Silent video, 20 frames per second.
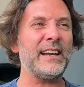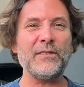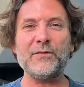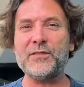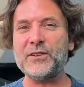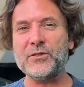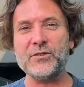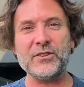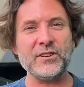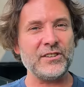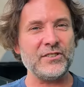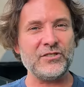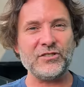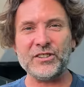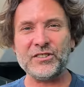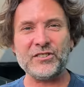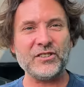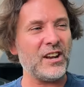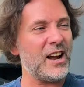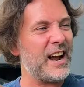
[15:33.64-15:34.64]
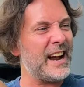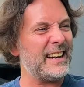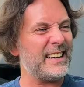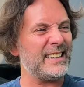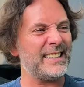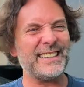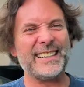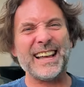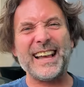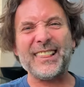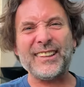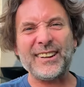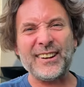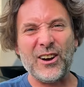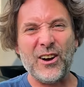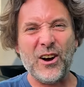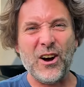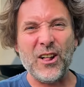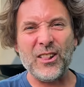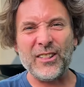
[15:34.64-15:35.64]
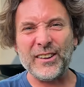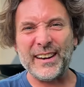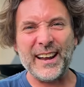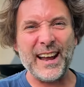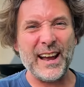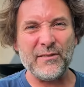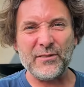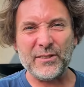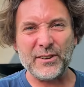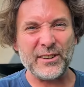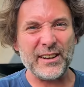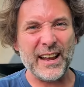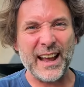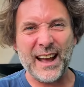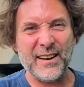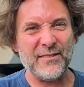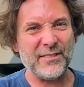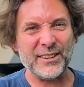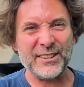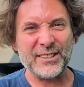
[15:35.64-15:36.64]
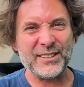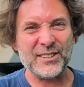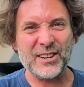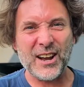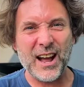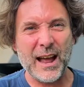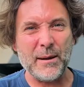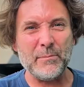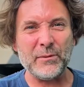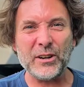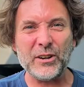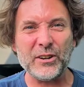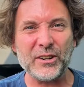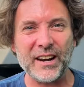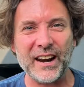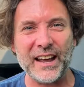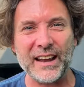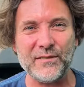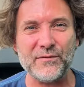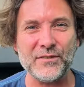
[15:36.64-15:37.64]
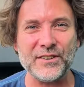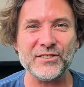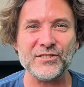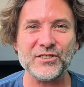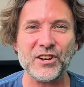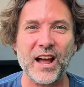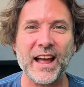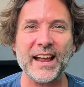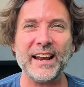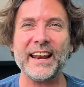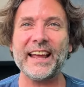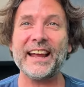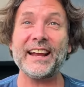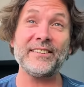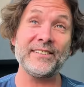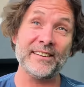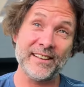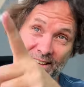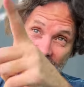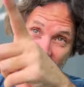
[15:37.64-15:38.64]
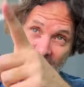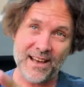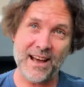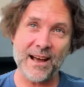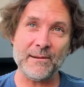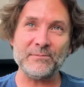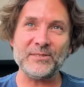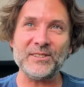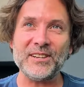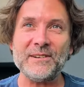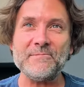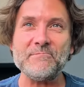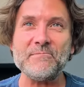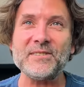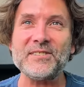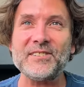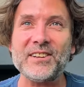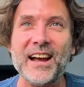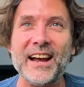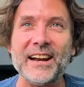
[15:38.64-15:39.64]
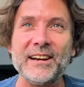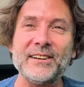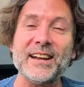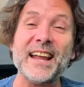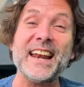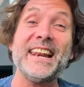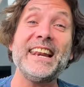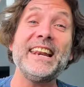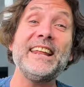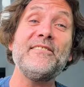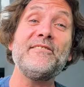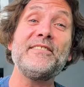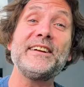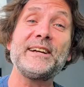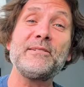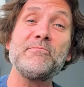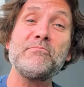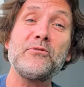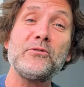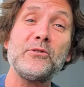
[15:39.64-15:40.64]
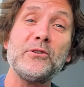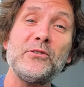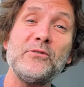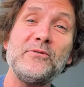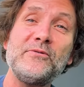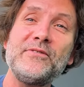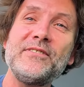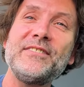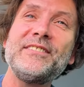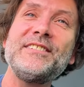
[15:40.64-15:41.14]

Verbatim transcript: if you could just kind of sell it all and have a, have a good time and good life in Thailand, I'm sitting beside living proof.